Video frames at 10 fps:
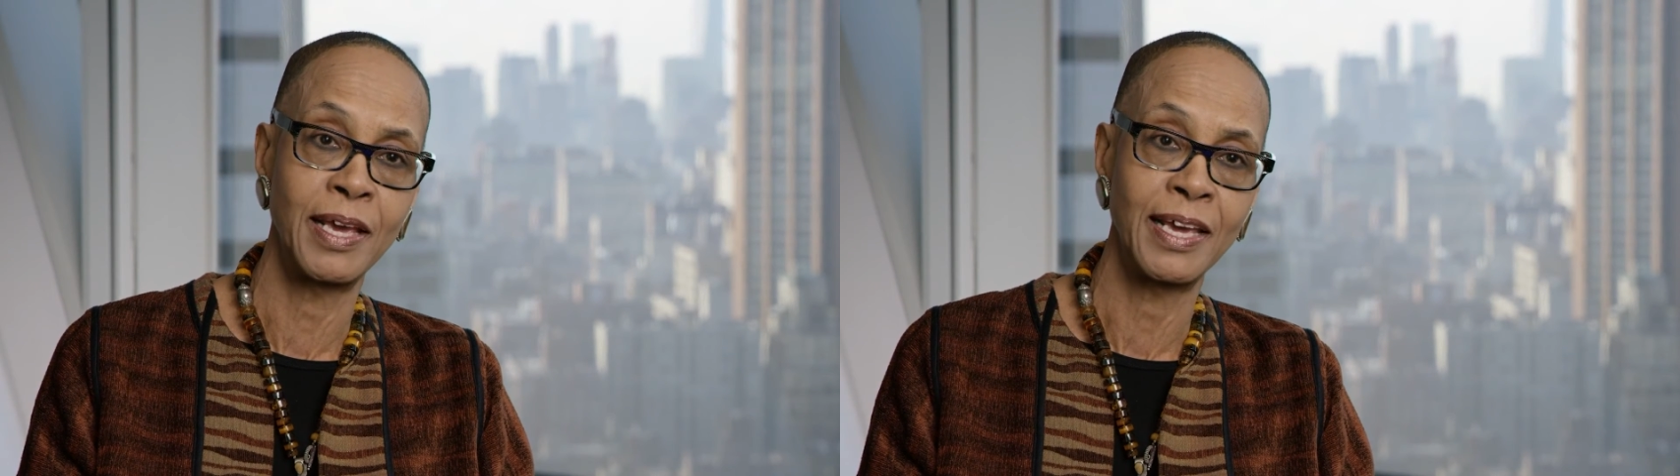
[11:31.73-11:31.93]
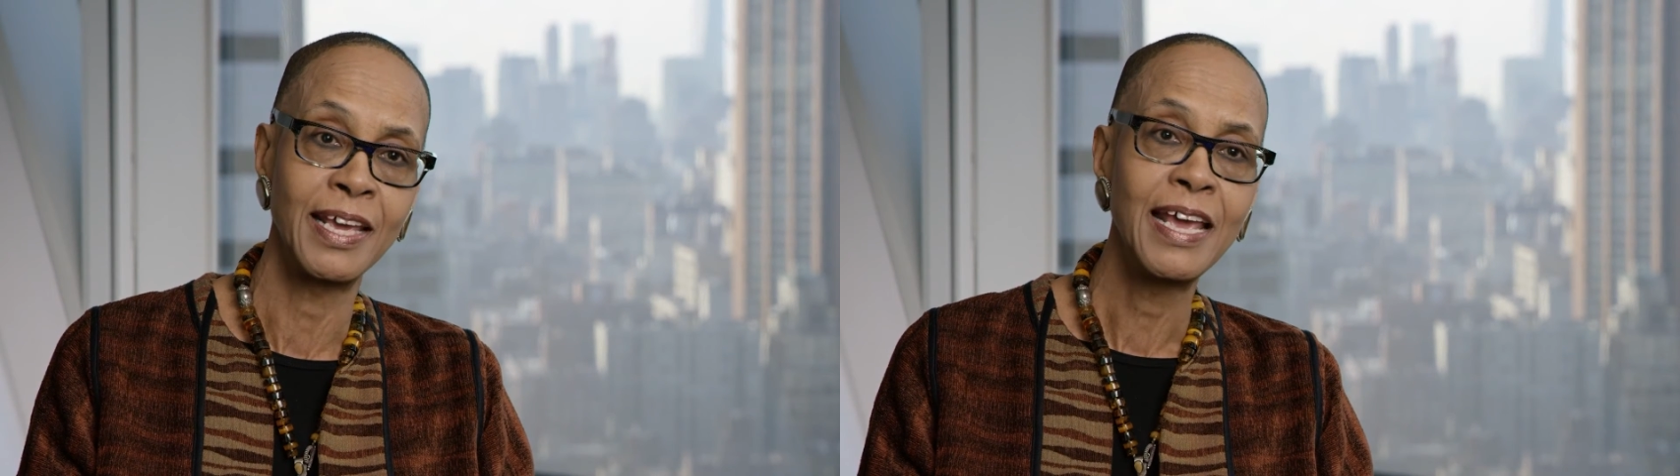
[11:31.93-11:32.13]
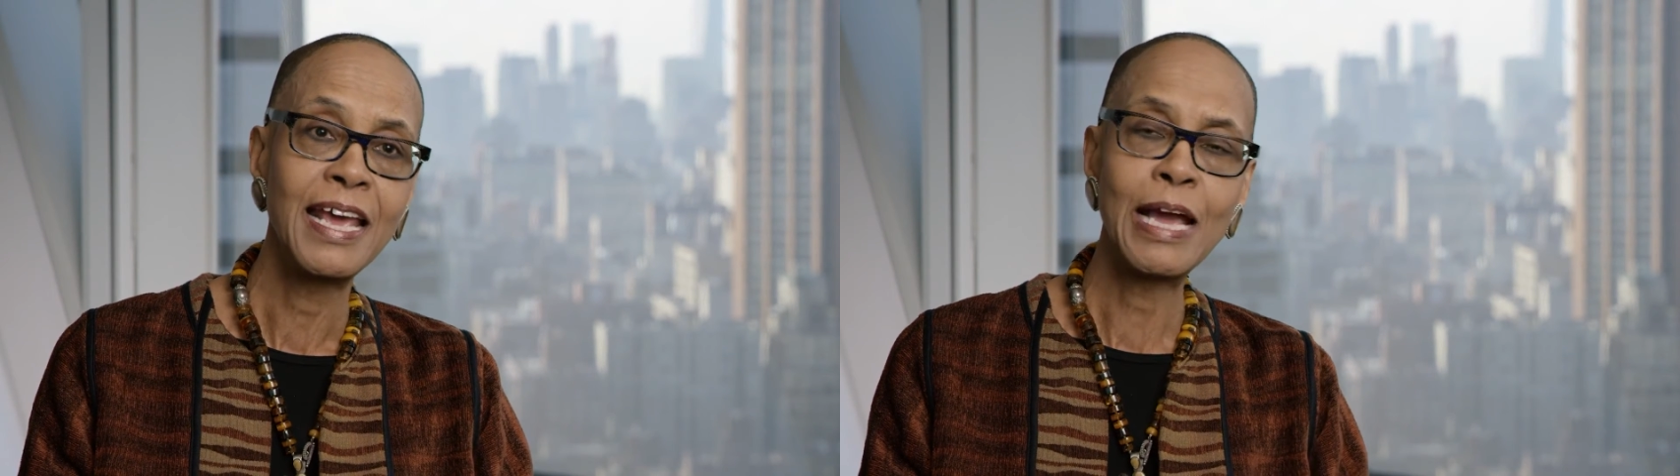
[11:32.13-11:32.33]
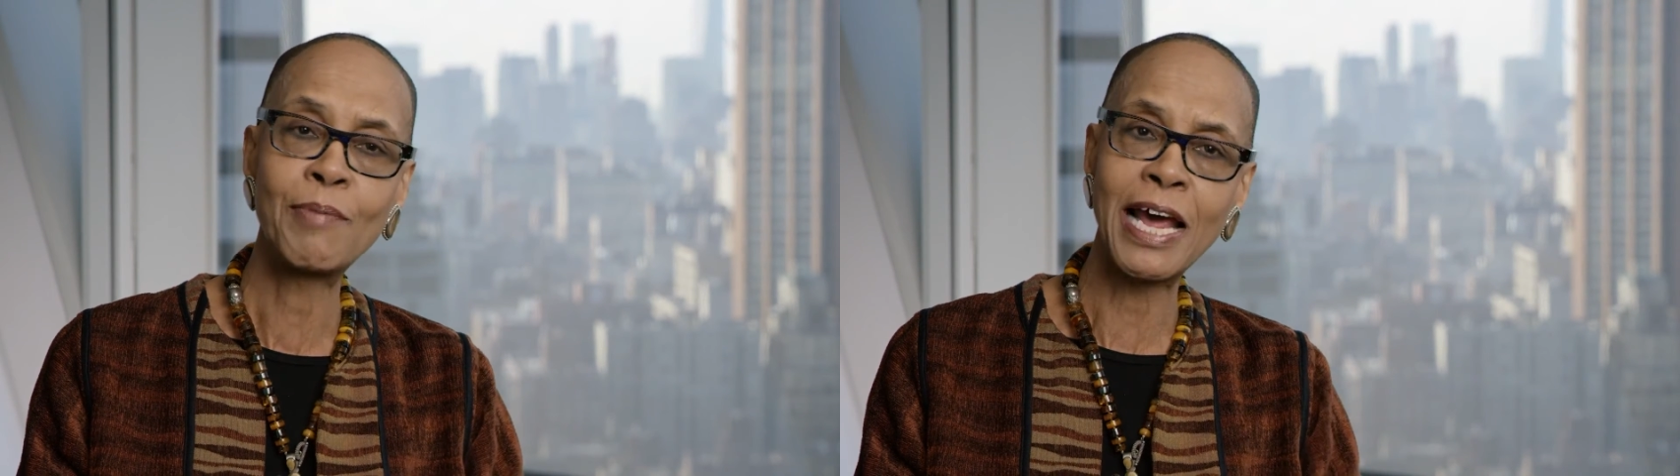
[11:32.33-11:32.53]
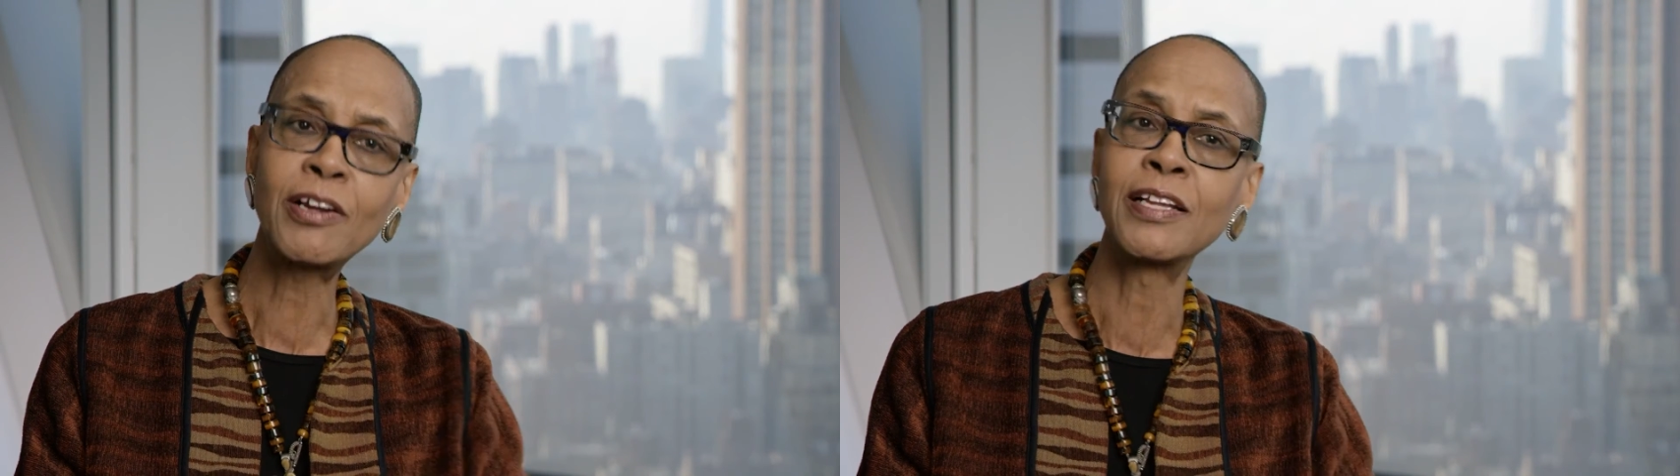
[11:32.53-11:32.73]
And
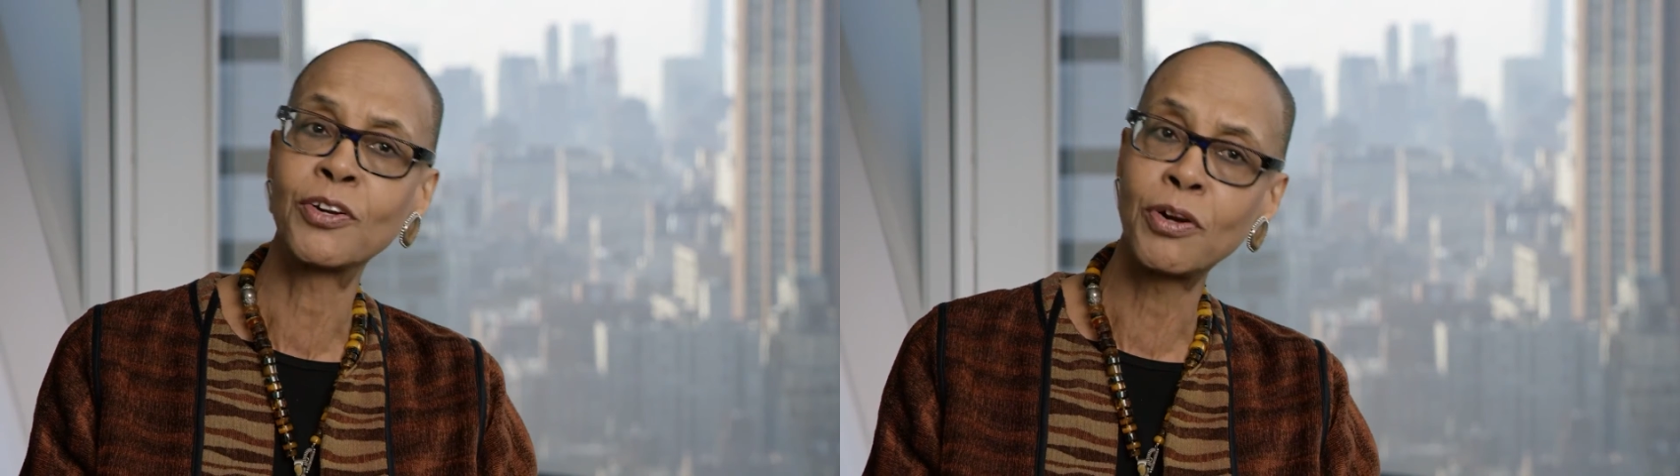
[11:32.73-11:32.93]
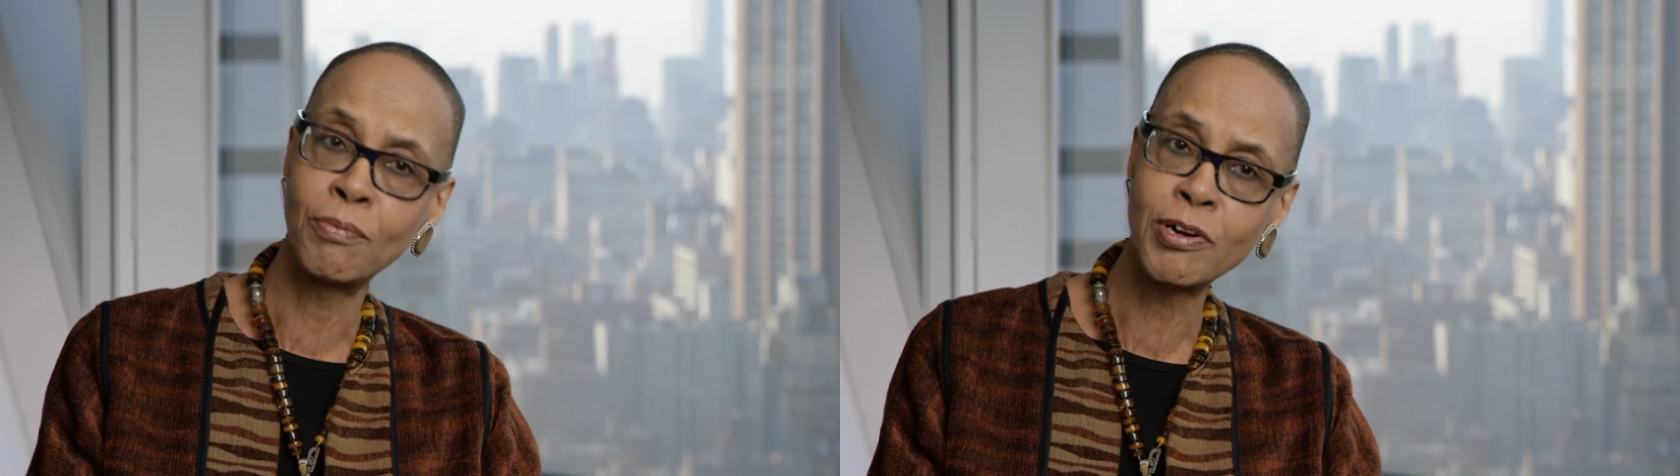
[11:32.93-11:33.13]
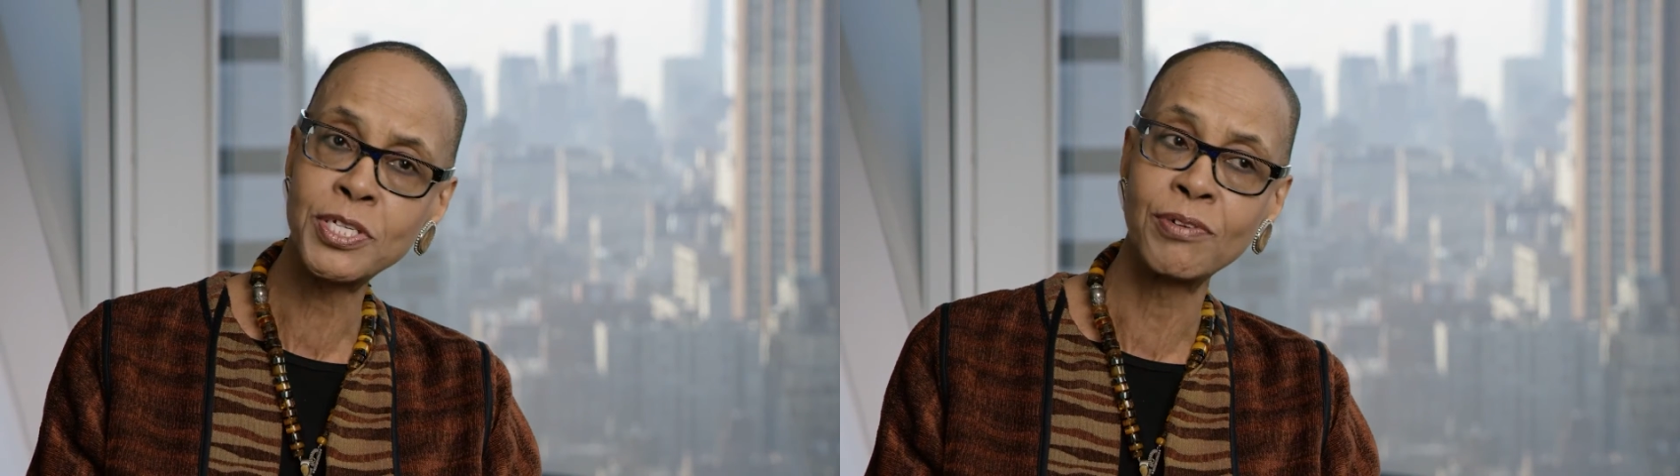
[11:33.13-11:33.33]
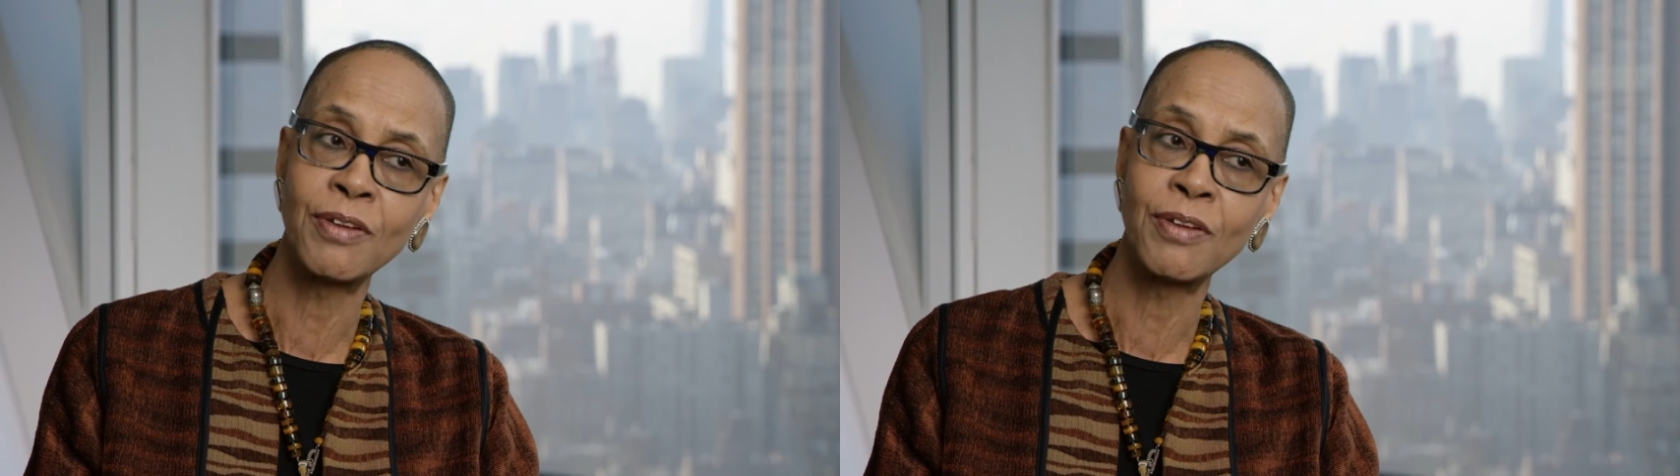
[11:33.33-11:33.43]
when I look at the commercial